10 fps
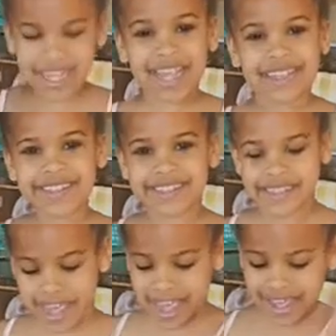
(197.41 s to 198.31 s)
8,
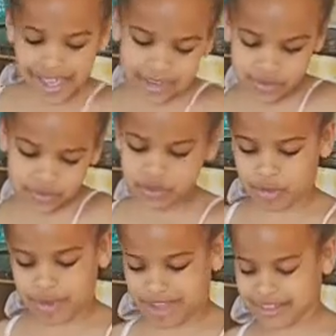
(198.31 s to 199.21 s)
and also
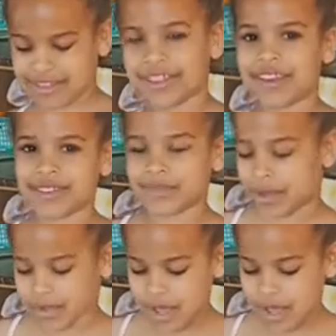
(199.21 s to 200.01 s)
8 here as well.